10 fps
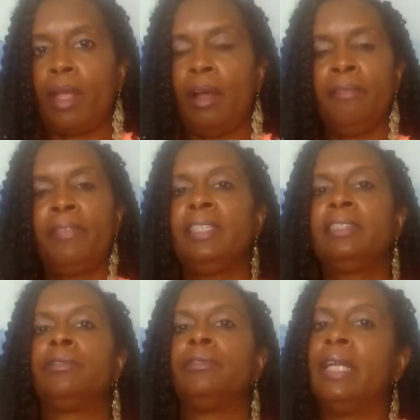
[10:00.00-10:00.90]
of
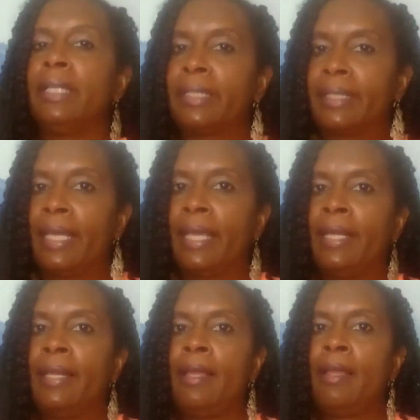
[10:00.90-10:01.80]
these
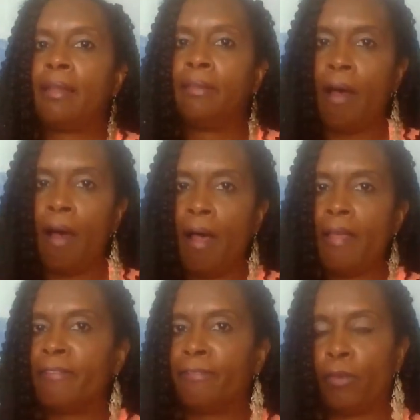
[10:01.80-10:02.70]
renegade law
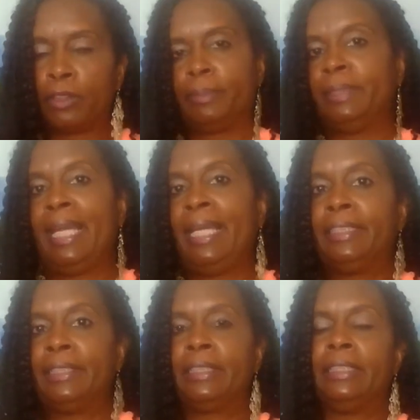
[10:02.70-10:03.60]
enforcement
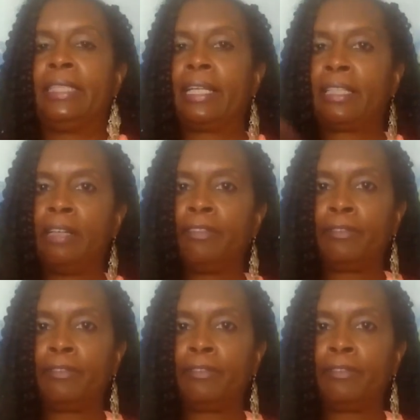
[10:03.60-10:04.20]
agencies that cover